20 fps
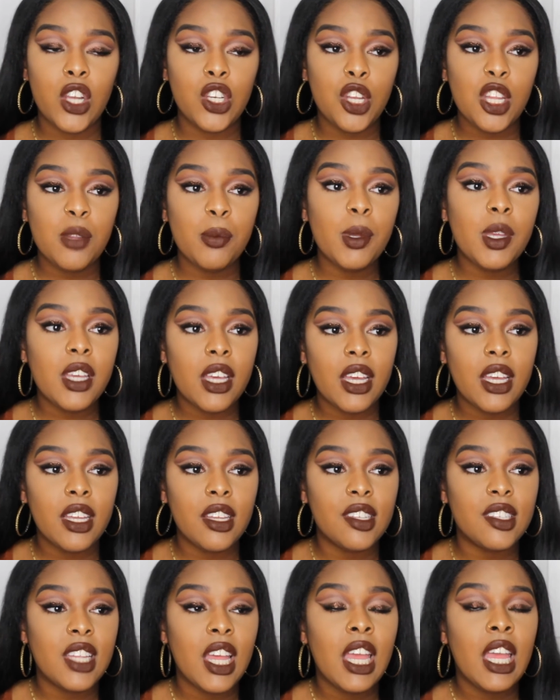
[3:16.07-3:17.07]
just
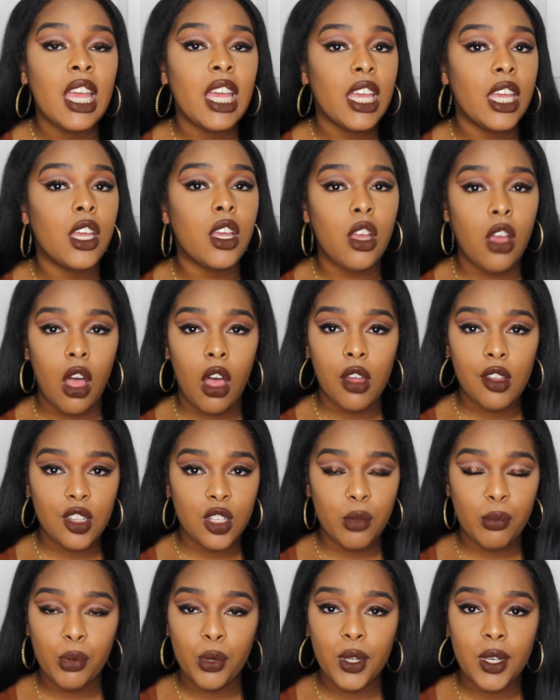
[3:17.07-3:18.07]
because it
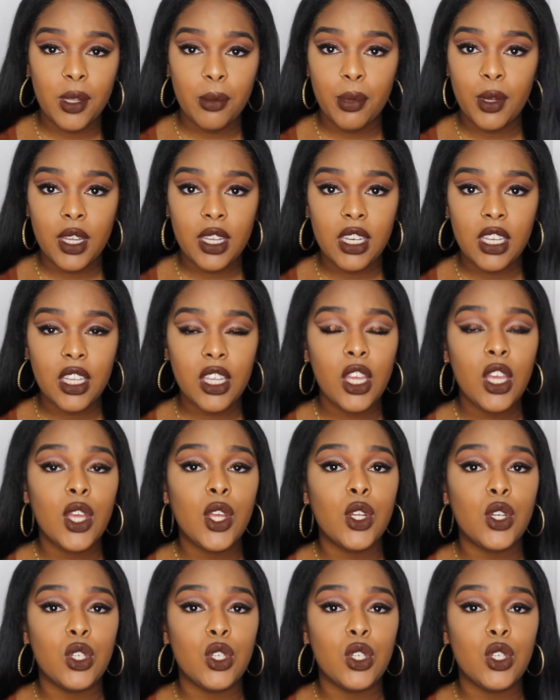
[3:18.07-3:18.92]
costs a pretty penny,